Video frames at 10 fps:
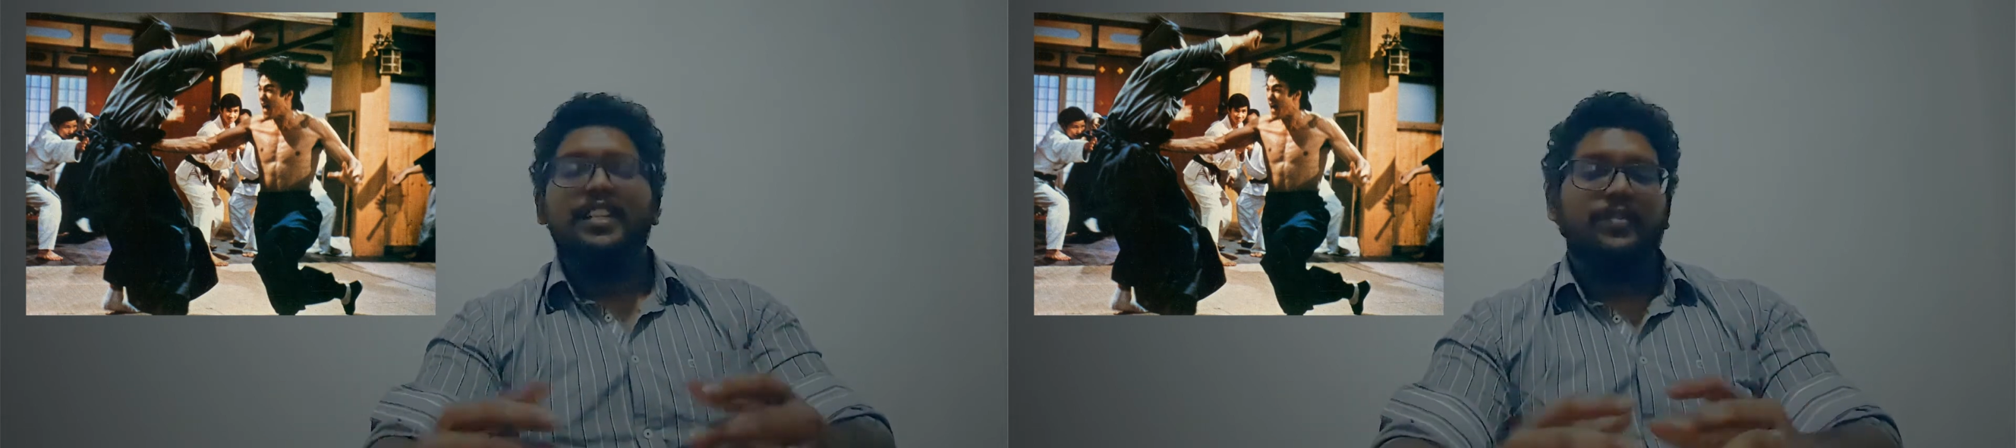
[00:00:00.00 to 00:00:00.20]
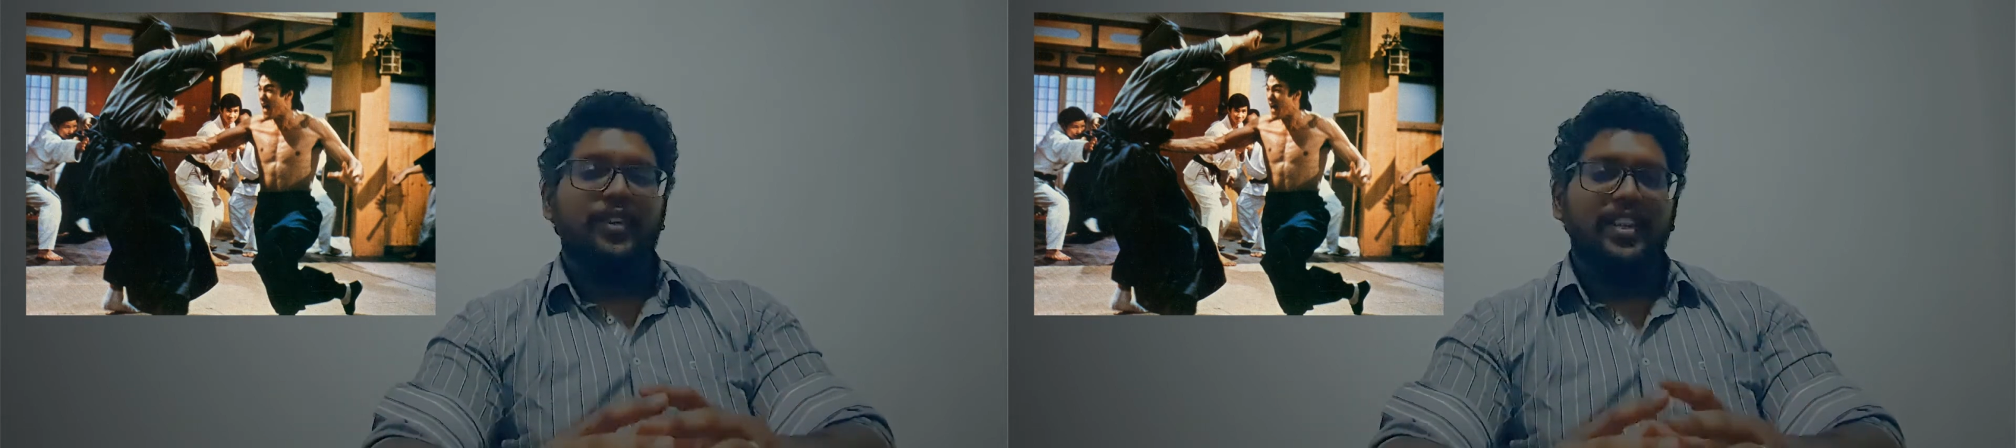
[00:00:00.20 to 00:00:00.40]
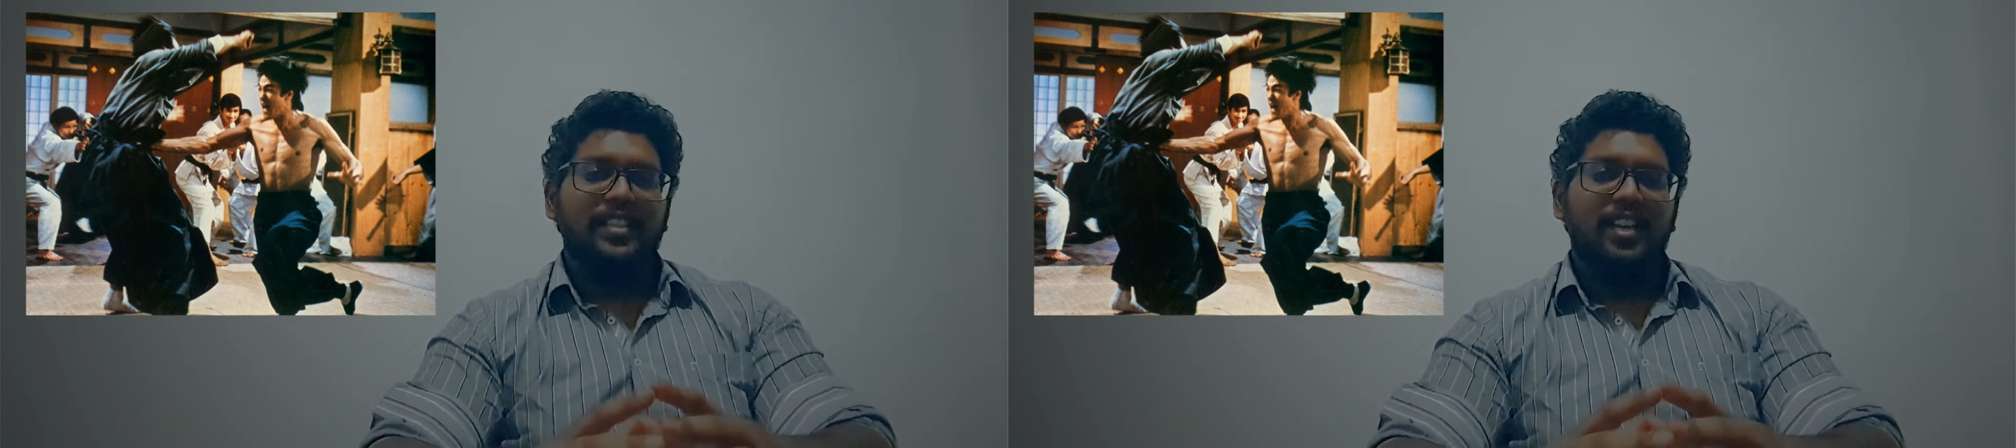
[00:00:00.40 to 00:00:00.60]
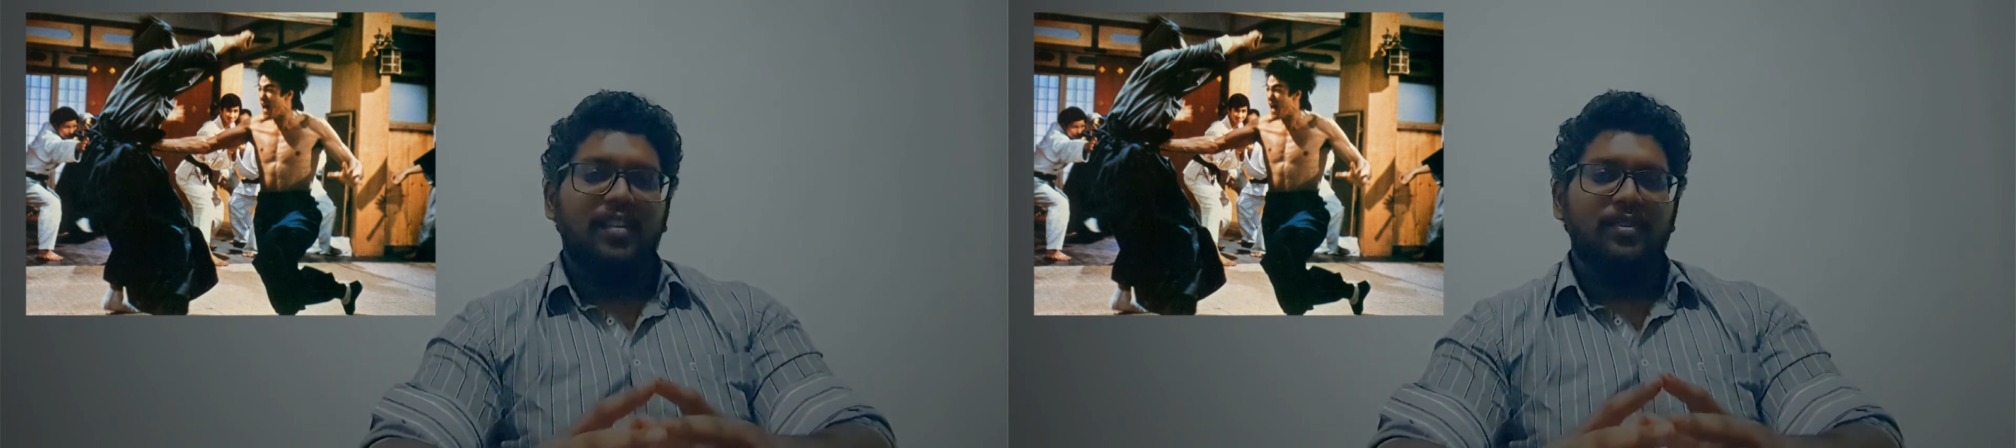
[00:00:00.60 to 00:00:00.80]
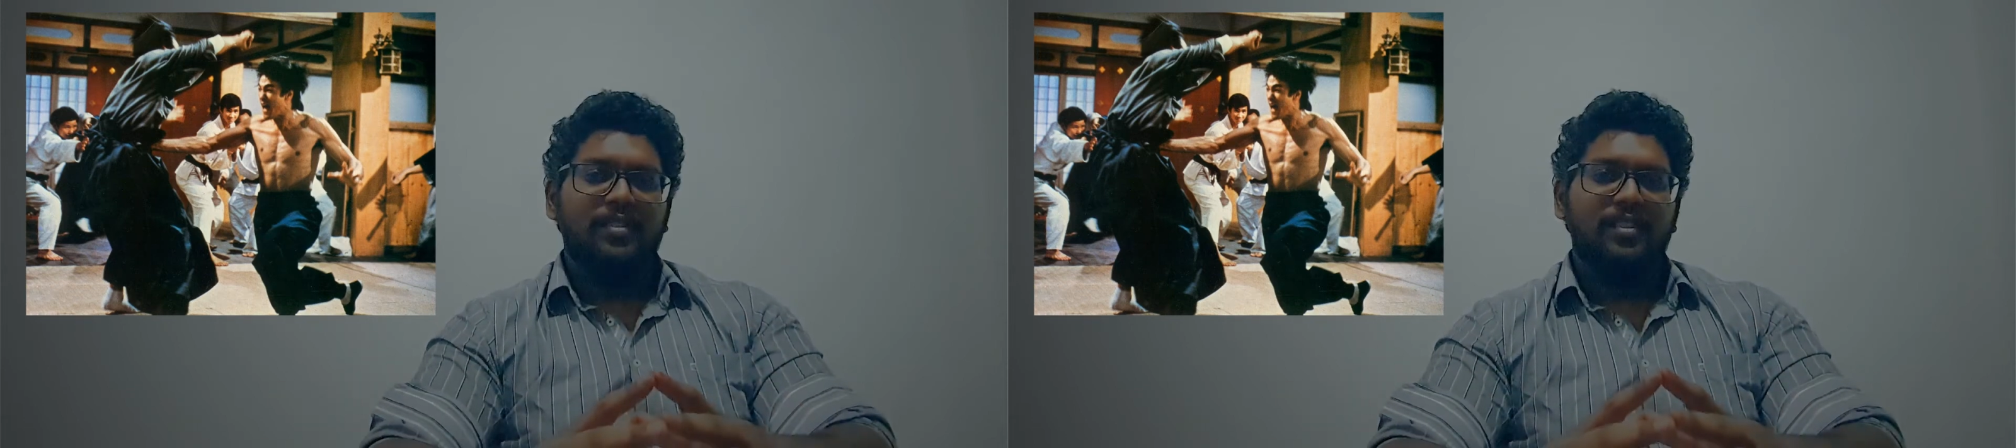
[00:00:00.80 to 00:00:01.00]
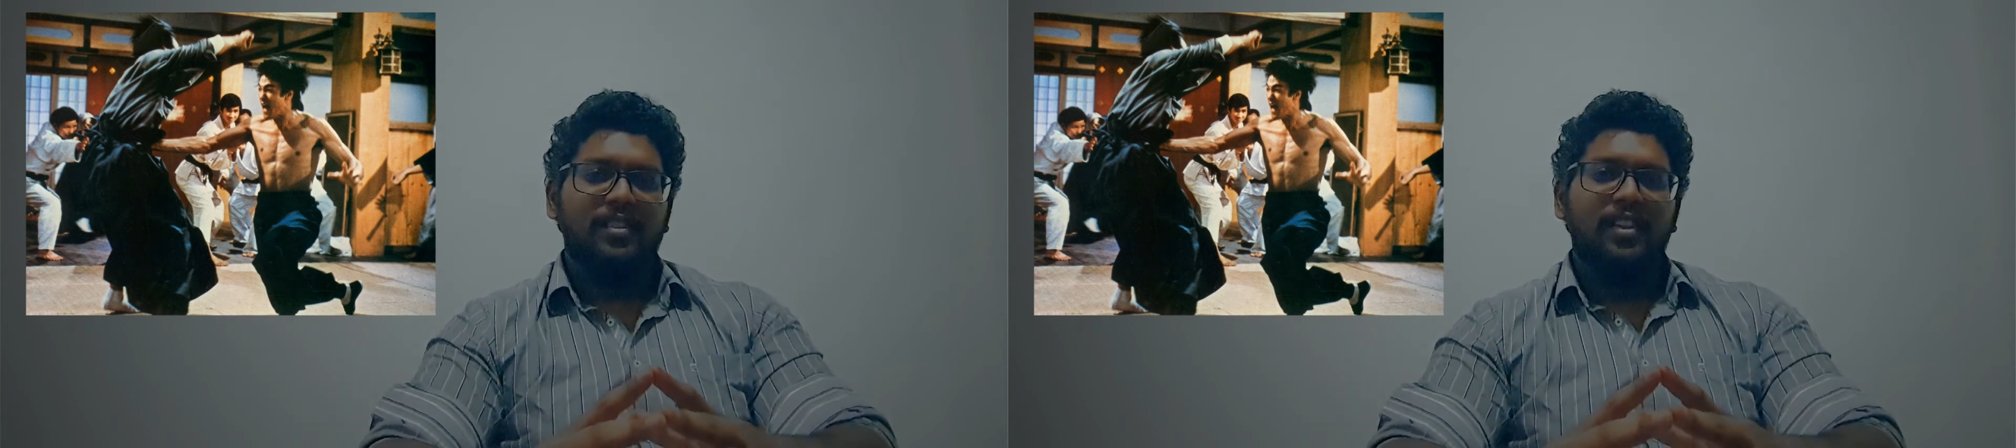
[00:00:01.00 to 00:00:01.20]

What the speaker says: his friend's house.